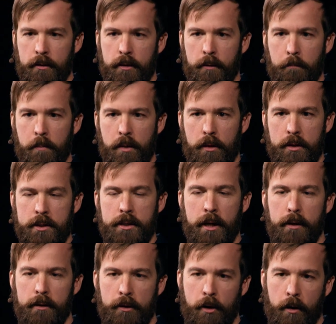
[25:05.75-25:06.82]
the
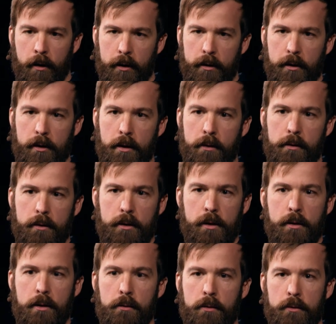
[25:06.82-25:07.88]
state of the art
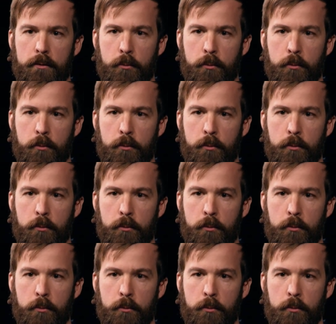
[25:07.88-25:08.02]
in